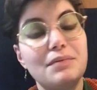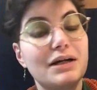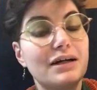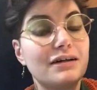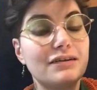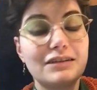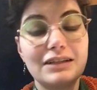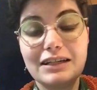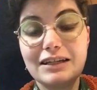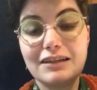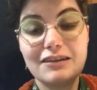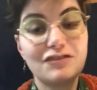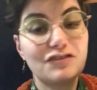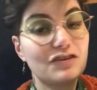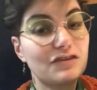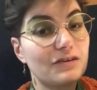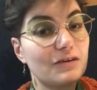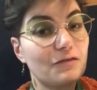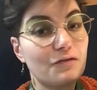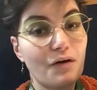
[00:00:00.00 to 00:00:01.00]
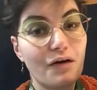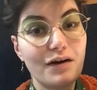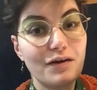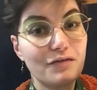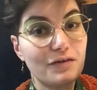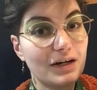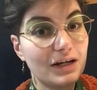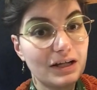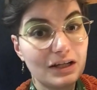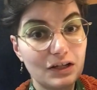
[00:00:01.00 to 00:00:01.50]
because it is just a
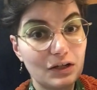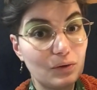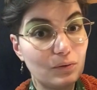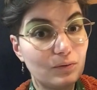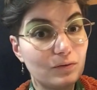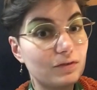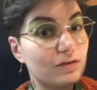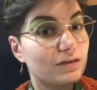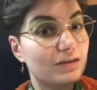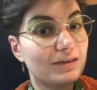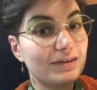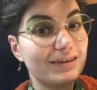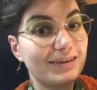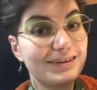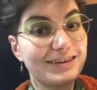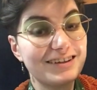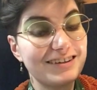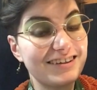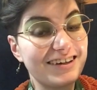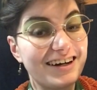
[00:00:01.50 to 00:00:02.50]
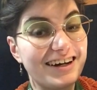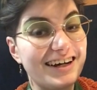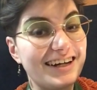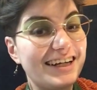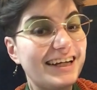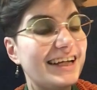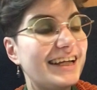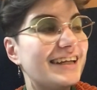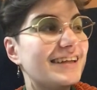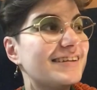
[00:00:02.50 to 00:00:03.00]
very, very cute
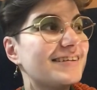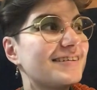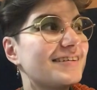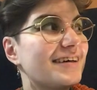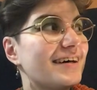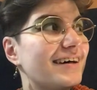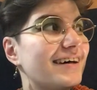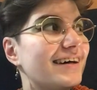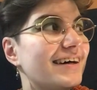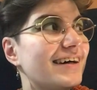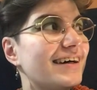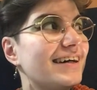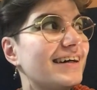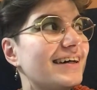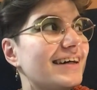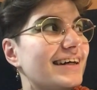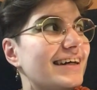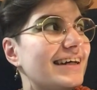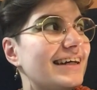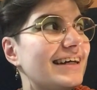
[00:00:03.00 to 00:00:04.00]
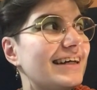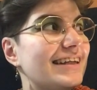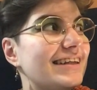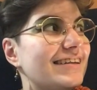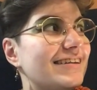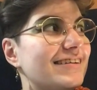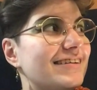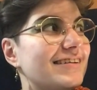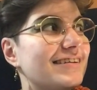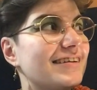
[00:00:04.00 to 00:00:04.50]
design. It's got
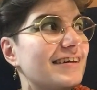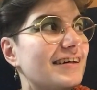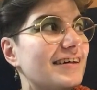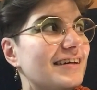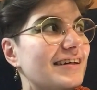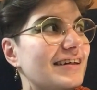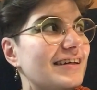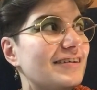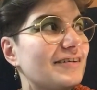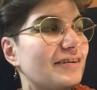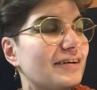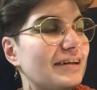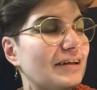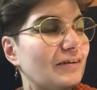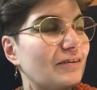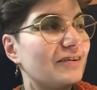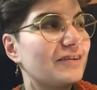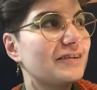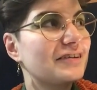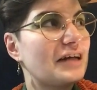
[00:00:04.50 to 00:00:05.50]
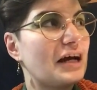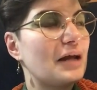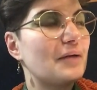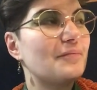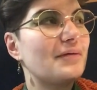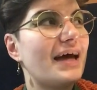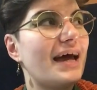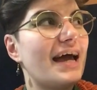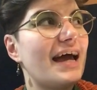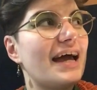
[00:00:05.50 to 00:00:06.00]
a little
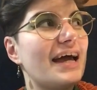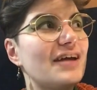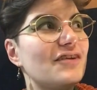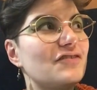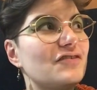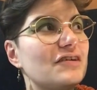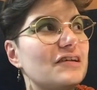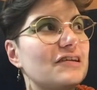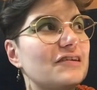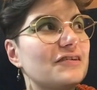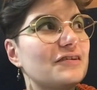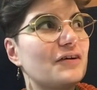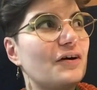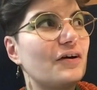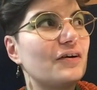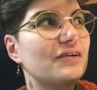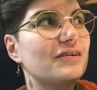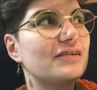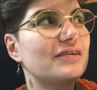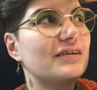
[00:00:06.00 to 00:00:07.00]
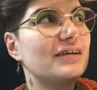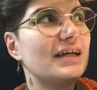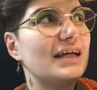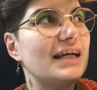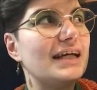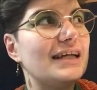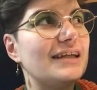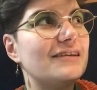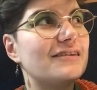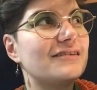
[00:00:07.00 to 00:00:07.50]
scallop edge, it's got
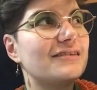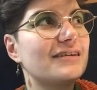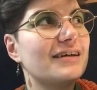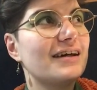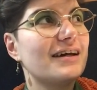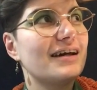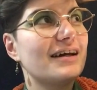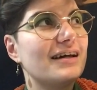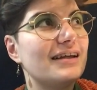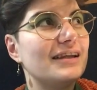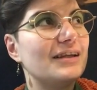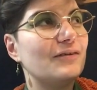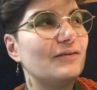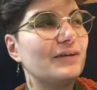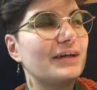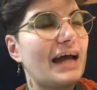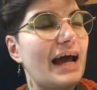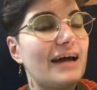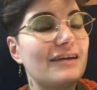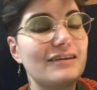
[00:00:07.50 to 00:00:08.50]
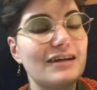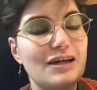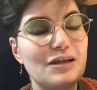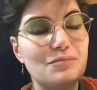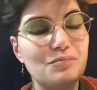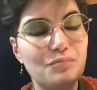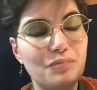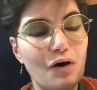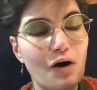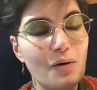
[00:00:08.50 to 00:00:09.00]
its little cat
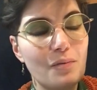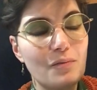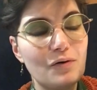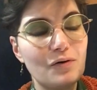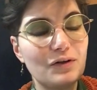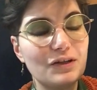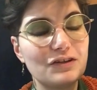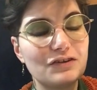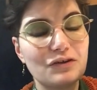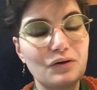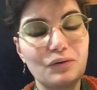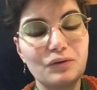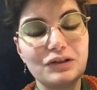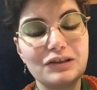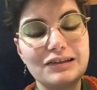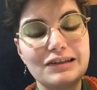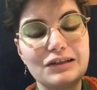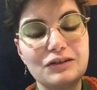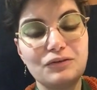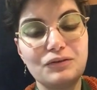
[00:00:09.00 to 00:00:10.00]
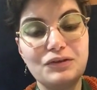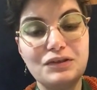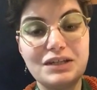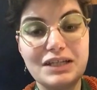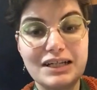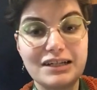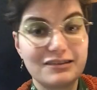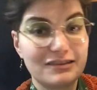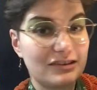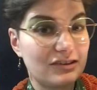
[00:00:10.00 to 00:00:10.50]
head pommel, it's got all these little
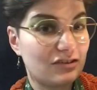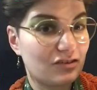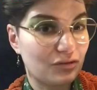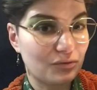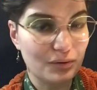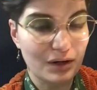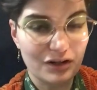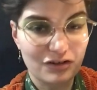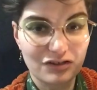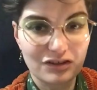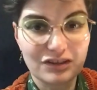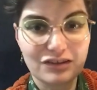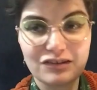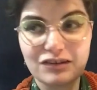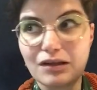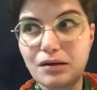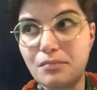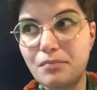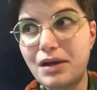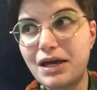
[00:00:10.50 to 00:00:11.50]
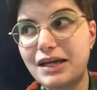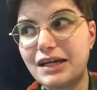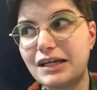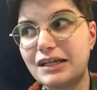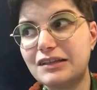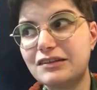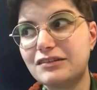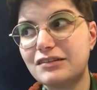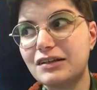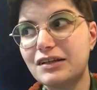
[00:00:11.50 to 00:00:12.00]
nicks and scratches that make
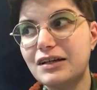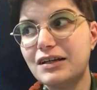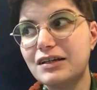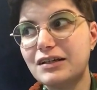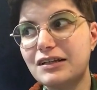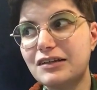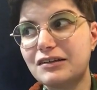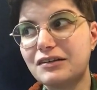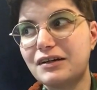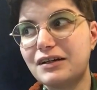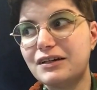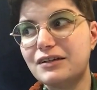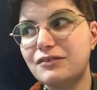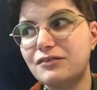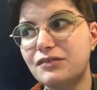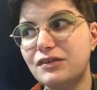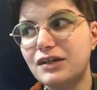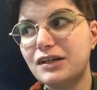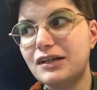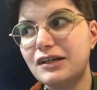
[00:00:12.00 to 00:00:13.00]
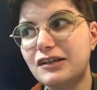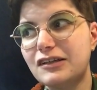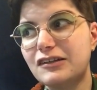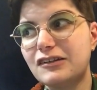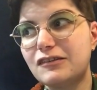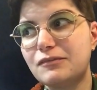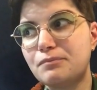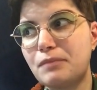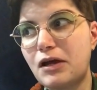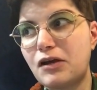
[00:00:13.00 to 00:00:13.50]
it this kind of
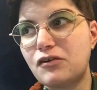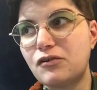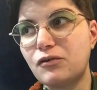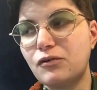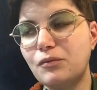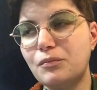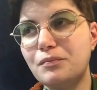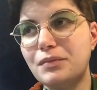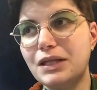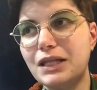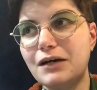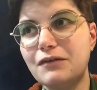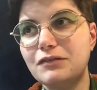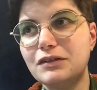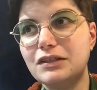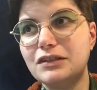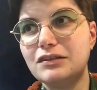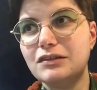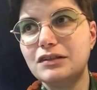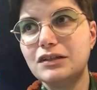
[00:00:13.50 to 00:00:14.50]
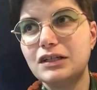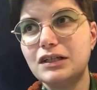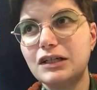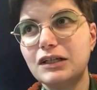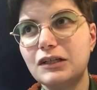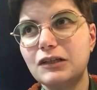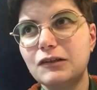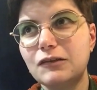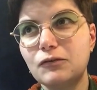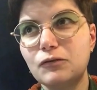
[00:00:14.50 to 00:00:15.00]
special, beloved
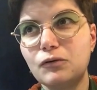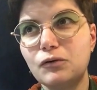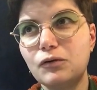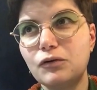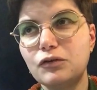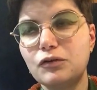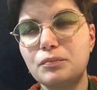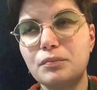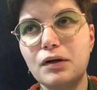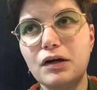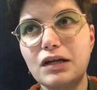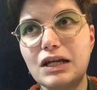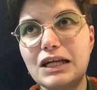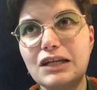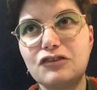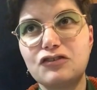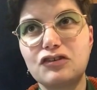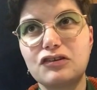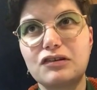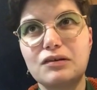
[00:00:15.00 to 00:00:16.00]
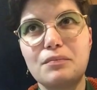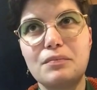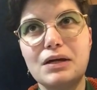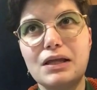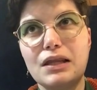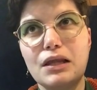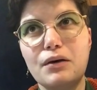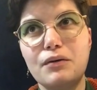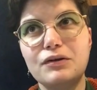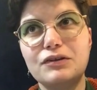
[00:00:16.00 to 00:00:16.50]
sword, but it's just a
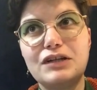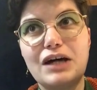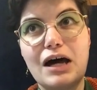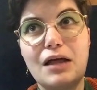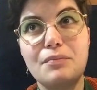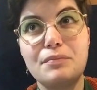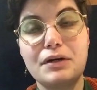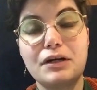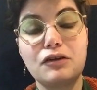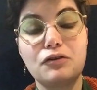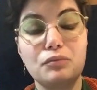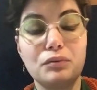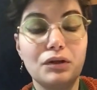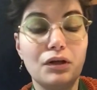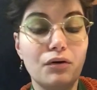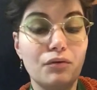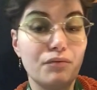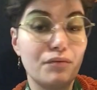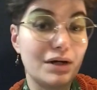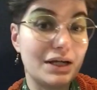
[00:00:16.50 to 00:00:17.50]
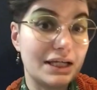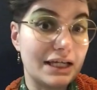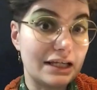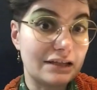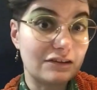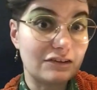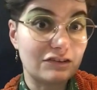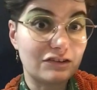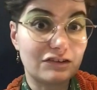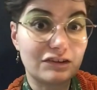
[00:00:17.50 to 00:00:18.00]
bit lower down because we don't really
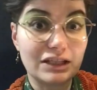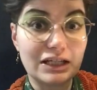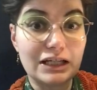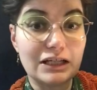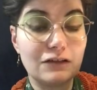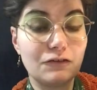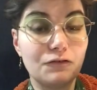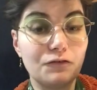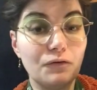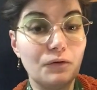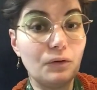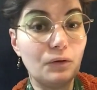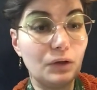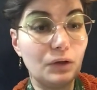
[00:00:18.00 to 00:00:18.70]
get to see it for